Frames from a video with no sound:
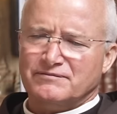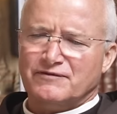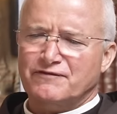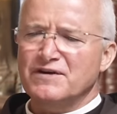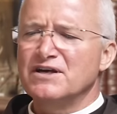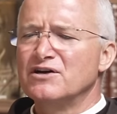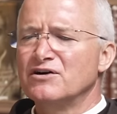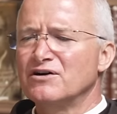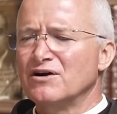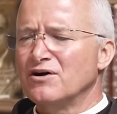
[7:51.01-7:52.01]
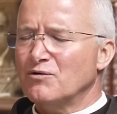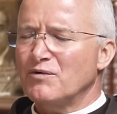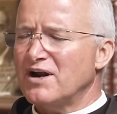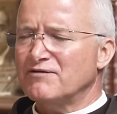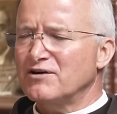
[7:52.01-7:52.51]
fear or
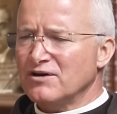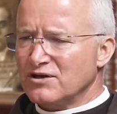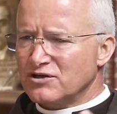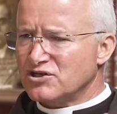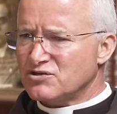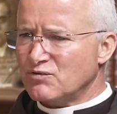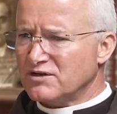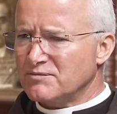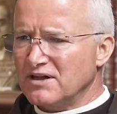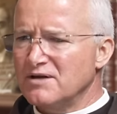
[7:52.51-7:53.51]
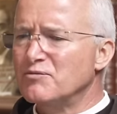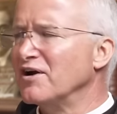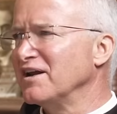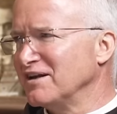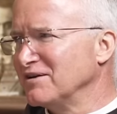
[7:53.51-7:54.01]
whatever. You just want to be
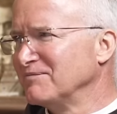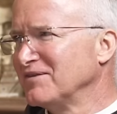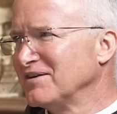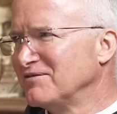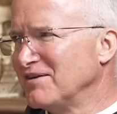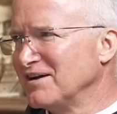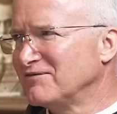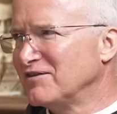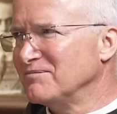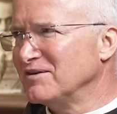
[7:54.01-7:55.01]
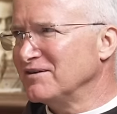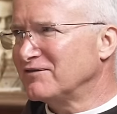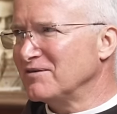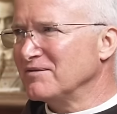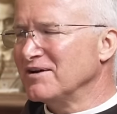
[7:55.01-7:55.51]
liberated, right, from
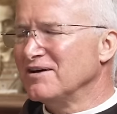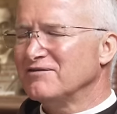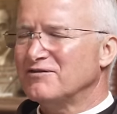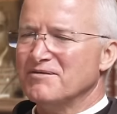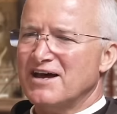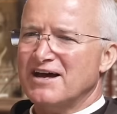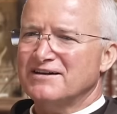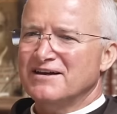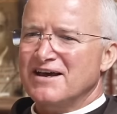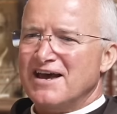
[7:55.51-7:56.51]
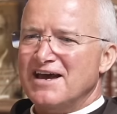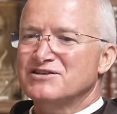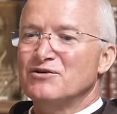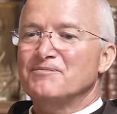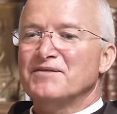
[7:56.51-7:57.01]
that. And
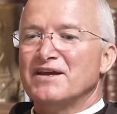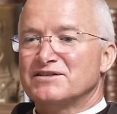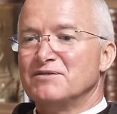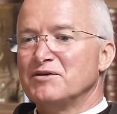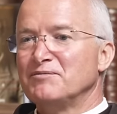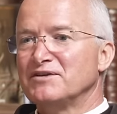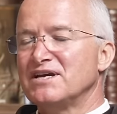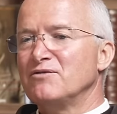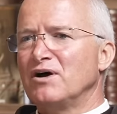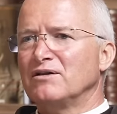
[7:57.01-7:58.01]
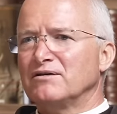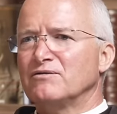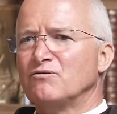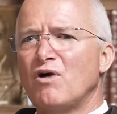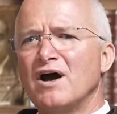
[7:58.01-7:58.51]
so some people say, well,
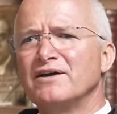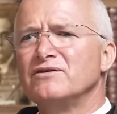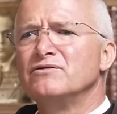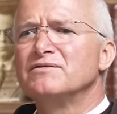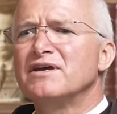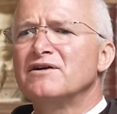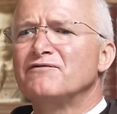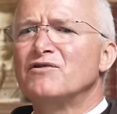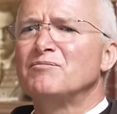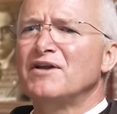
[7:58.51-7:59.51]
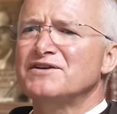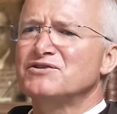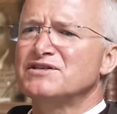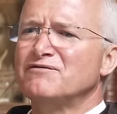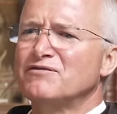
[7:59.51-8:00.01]
why do you therefore bless
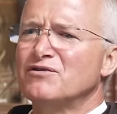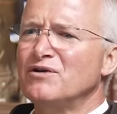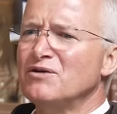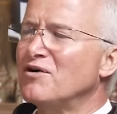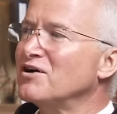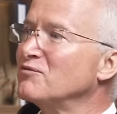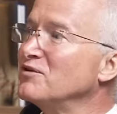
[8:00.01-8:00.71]
yourself with holy water